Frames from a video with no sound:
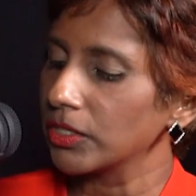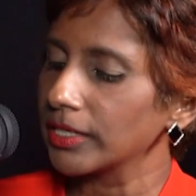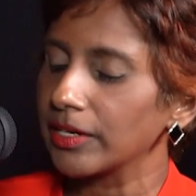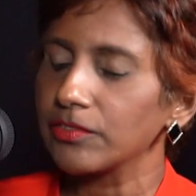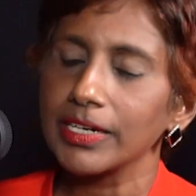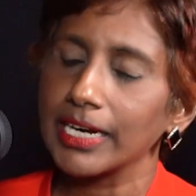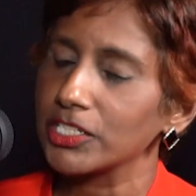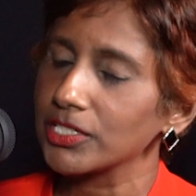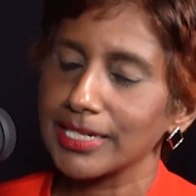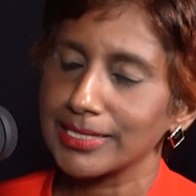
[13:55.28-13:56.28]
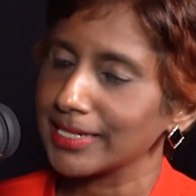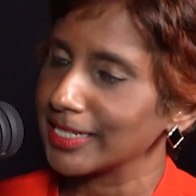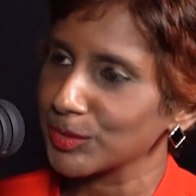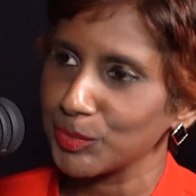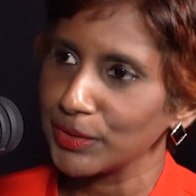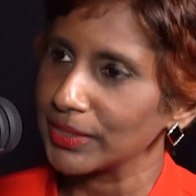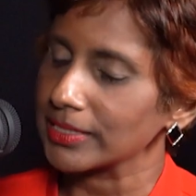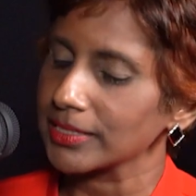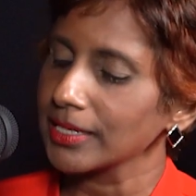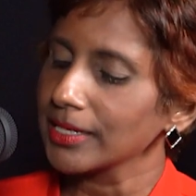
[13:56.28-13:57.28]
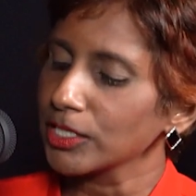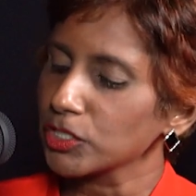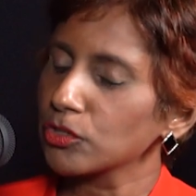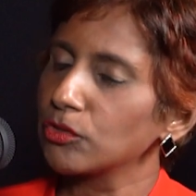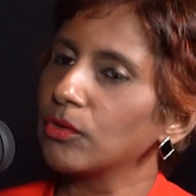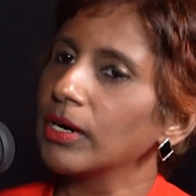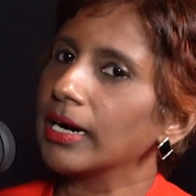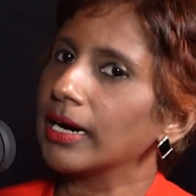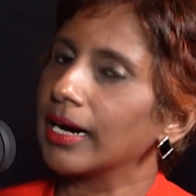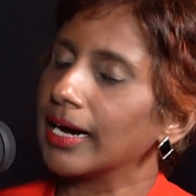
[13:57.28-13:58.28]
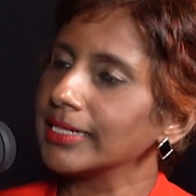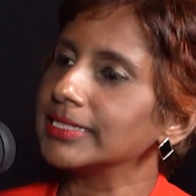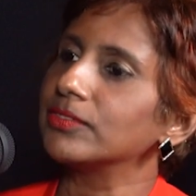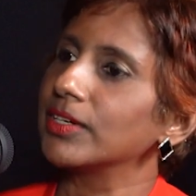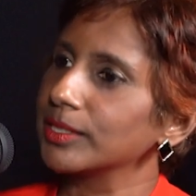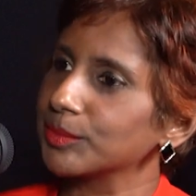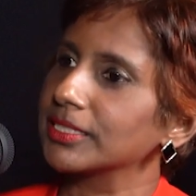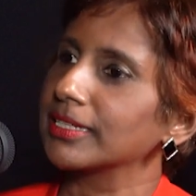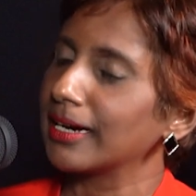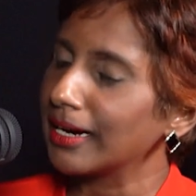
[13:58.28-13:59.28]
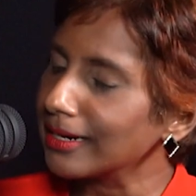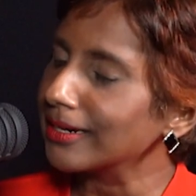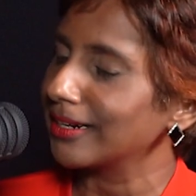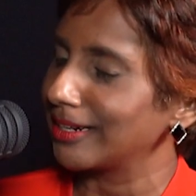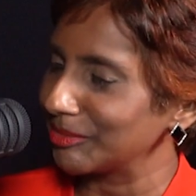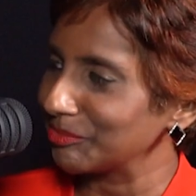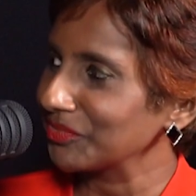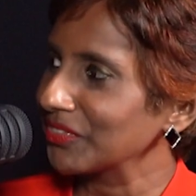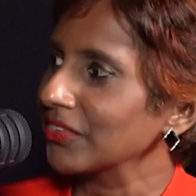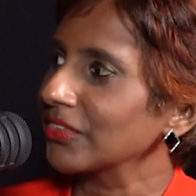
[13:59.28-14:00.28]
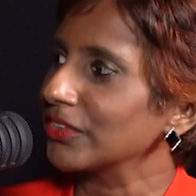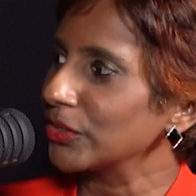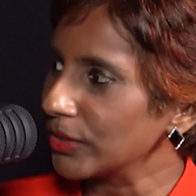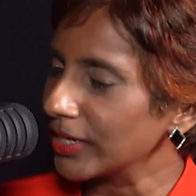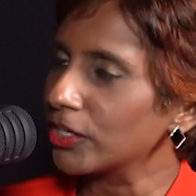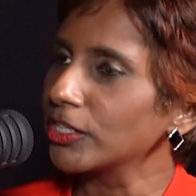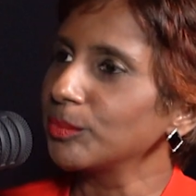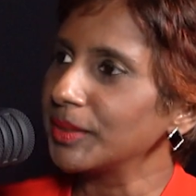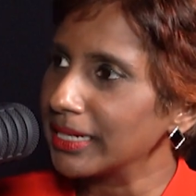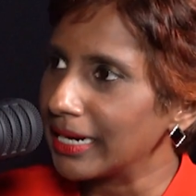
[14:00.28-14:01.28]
Not every agent has an experience. So I developed the hunger. You got to be